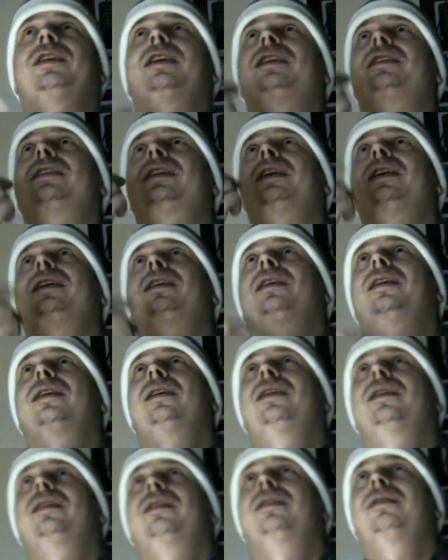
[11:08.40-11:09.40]
can take
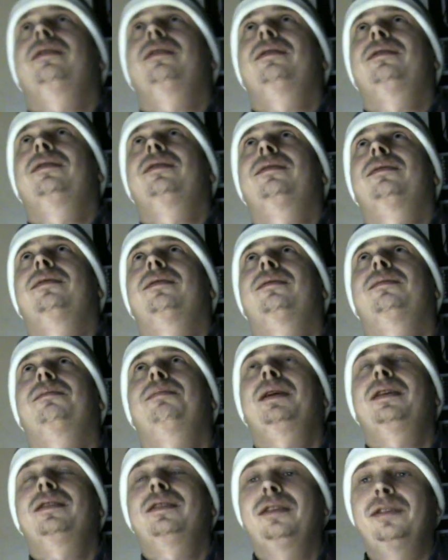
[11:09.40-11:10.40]
uh,
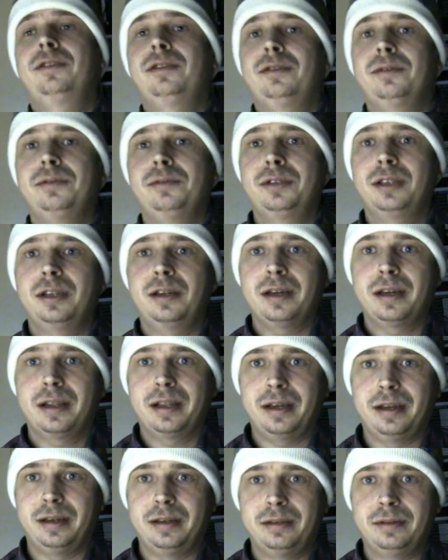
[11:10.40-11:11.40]
Panzer Dragoon Saga
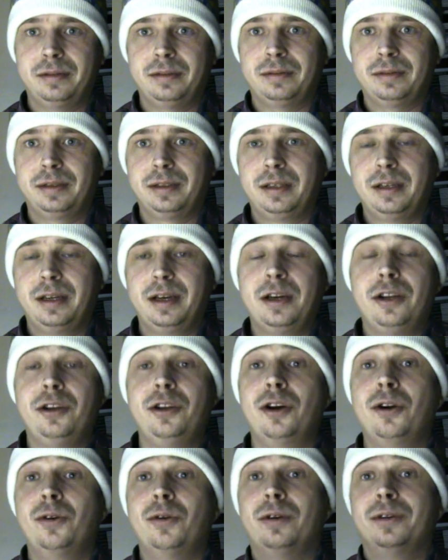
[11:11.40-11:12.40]
then.
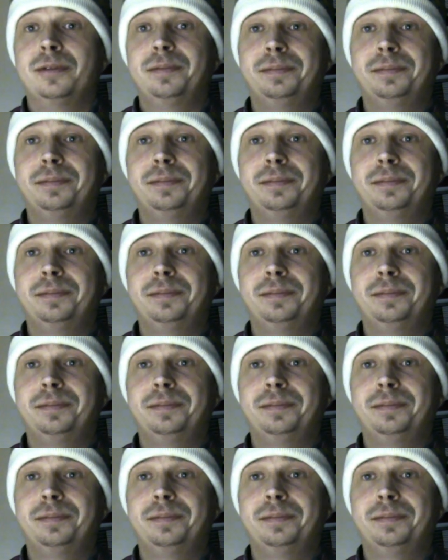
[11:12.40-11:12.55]
No.